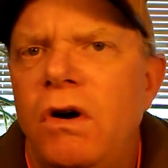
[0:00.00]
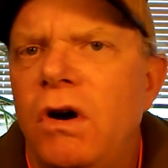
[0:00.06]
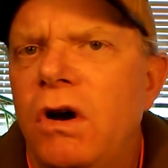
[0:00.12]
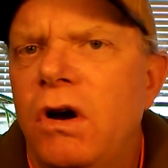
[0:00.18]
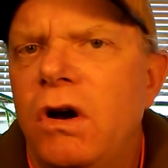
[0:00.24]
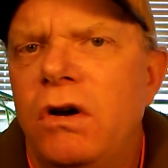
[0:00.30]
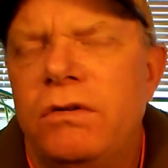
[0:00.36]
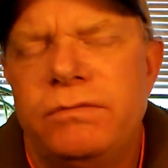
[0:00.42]

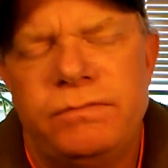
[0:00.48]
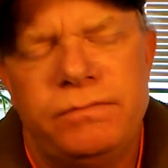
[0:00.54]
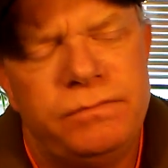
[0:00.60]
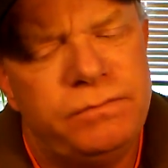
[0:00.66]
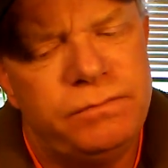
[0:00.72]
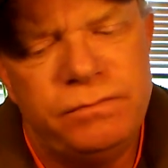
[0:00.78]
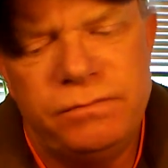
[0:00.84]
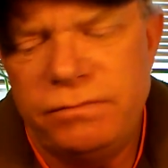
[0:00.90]
the
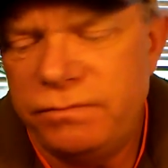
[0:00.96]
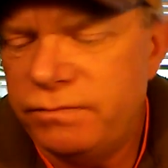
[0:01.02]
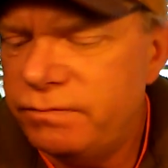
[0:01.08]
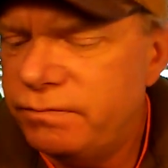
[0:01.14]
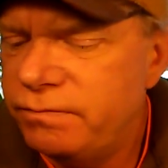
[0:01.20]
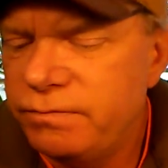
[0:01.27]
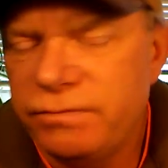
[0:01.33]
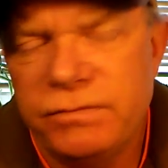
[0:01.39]

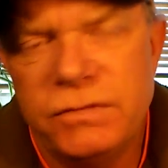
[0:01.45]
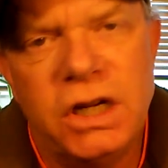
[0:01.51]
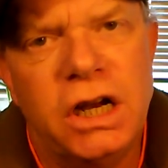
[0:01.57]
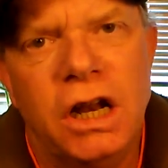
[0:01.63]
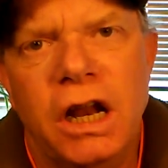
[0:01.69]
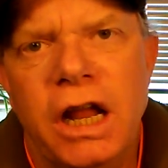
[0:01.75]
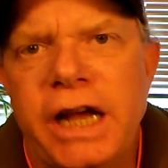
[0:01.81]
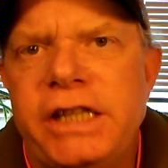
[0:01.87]

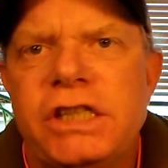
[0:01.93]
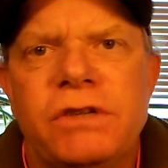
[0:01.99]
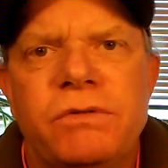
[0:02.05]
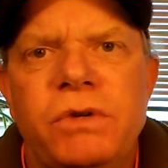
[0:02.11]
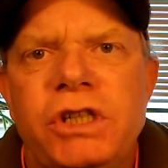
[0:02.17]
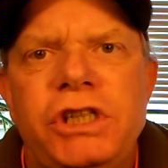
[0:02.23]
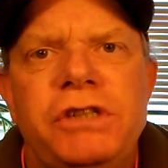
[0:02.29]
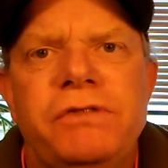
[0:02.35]
likes
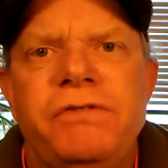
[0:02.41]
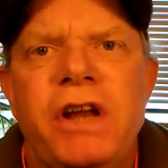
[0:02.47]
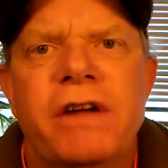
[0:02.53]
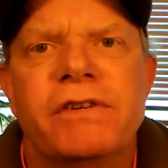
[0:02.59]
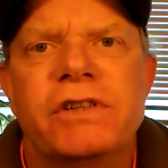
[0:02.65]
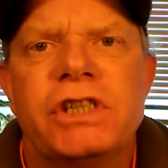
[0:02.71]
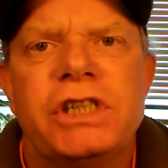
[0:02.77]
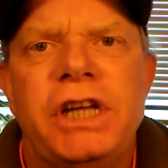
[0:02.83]
of which you've
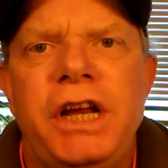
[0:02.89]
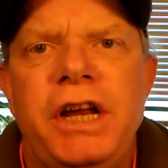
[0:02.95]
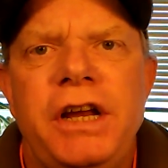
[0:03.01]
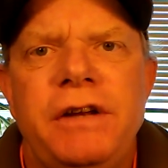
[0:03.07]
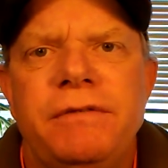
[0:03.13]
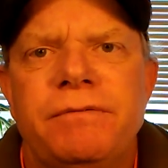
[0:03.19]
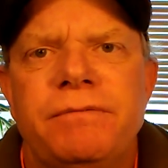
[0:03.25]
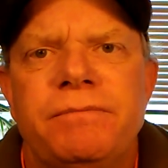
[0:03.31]
never
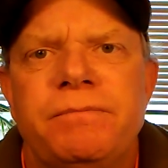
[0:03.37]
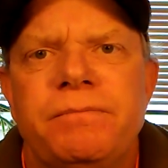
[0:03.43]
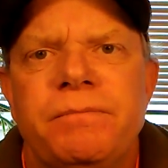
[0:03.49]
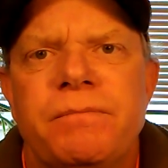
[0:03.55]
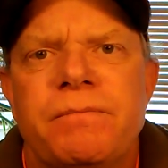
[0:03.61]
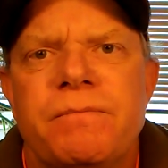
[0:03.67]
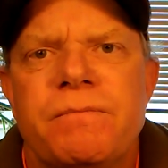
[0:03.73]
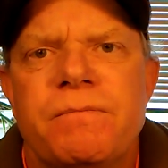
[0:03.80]
seen,
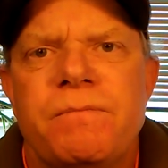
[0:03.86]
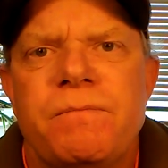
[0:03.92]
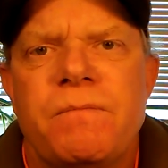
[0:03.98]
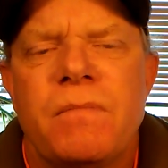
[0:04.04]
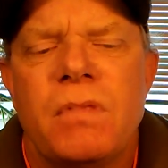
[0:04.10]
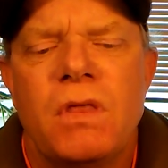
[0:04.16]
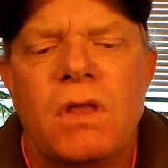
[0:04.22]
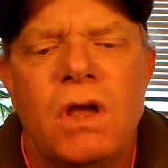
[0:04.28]

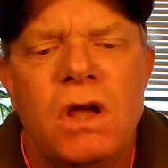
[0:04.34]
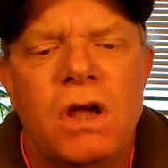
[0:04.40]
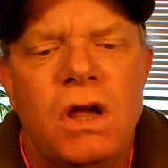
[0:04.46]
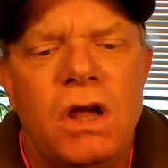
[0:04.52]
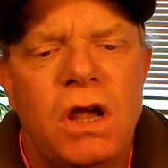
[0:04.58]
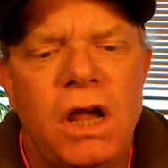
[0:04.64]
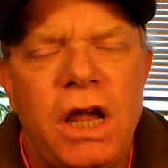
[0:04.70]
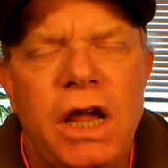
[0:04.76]

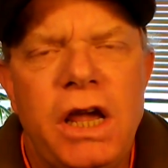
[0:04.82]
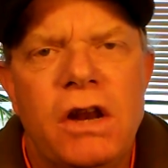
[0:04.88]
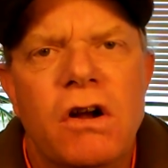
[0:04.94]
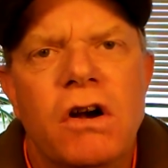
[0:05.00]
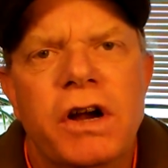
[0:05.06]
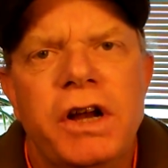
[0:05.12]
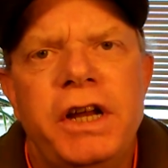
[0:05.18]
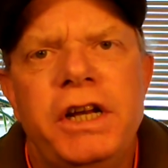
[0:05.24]
and
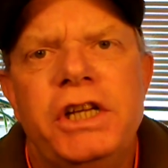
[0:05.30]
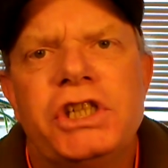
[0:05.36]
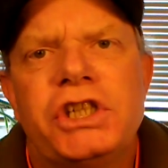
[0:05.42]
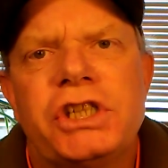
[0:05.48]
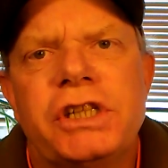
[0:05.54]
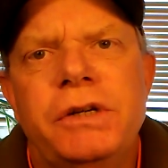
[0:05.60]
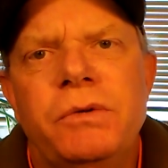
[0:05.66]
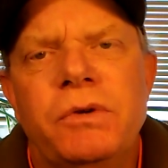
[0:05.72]
our
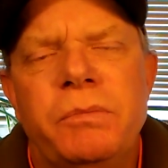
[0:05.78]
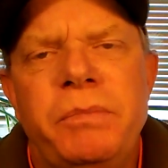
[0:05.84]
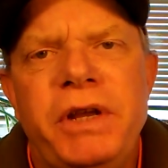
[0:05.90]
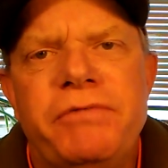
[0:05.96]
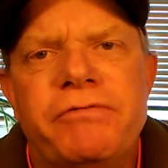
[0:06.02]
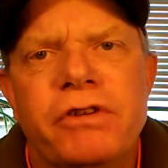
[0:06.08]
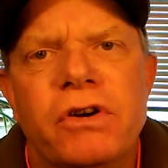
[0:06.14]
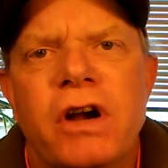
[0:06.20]
industry would
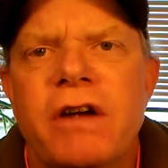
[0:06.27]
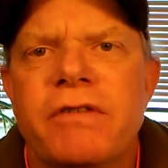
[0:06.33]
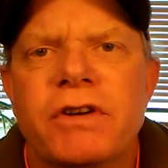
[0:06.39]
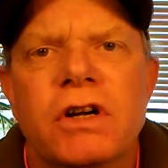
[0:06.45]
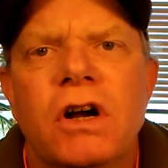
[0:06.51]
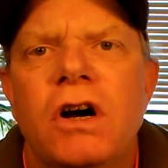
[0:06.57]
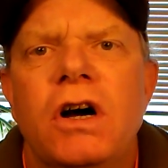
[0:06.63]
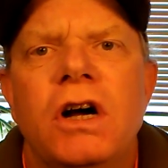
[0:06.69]
be
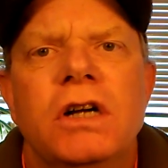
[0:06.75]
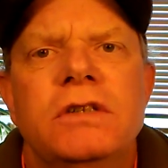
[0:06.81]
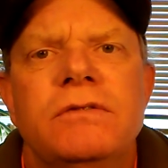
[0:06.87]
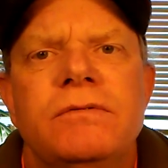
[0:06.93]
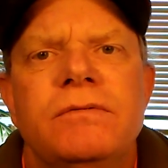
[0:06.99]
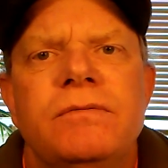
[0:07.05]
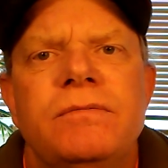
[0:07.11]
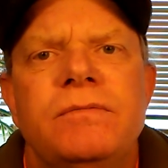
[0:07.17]
forever
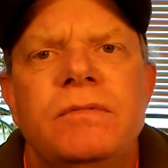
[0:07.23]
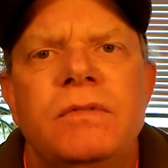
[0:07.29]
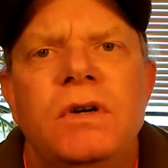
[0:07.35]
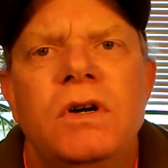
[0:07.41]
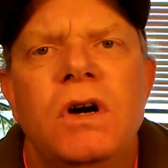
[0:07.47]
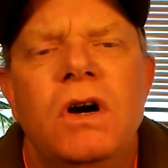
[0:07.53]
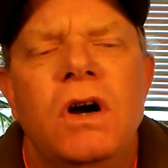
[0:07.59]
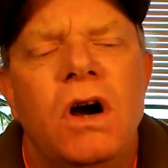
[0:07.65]
gone.
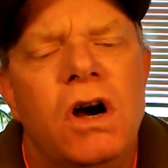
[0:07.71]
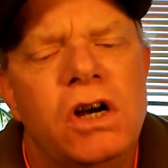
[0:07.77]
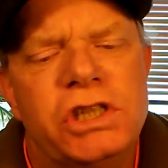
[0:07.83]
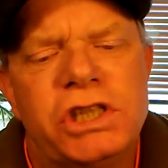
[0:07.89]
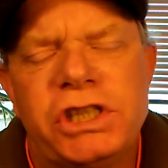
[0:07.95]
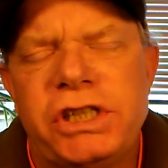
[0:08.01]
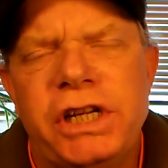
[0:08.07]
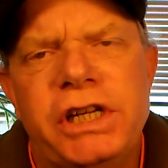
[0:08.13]

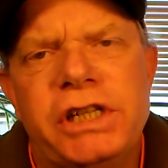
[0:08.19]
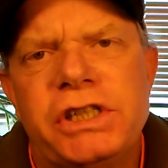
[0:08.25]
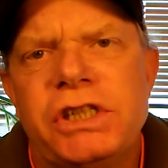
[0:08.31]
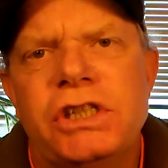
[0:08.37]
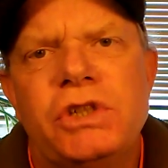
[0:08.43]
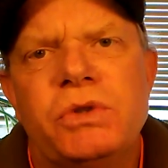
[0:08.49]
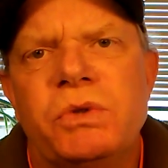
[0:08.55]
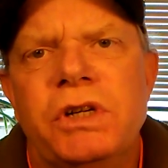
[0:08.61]
Our
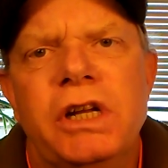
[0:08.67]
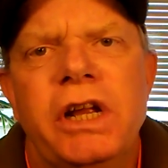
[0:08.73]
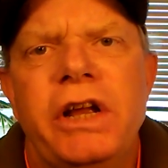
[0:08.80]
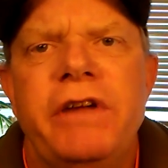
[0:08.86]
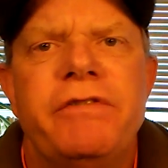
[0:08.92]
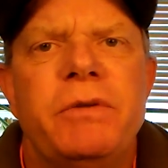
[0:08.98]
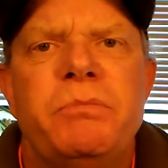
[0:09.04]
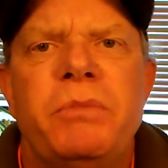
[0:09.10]
citizens would
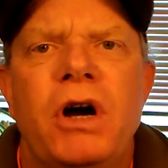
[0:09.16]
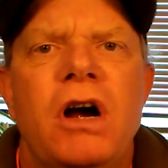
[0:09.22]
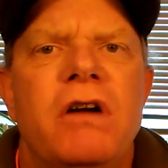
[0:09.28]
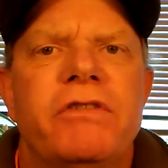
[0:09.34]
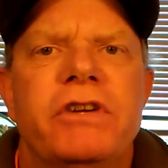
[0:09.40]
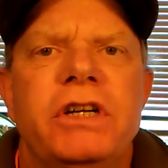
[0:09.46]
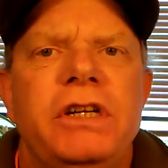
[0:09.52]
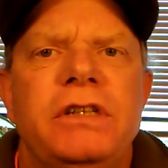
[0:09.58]
live in
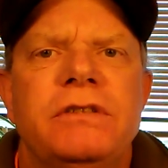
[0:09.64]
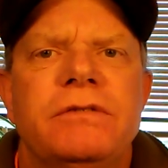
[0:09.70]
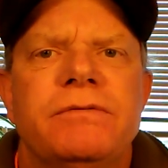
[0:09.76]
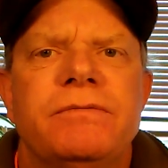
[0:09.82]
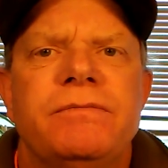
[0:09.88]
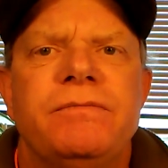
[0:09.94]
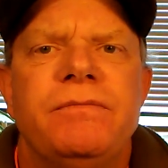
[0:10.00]
poverty.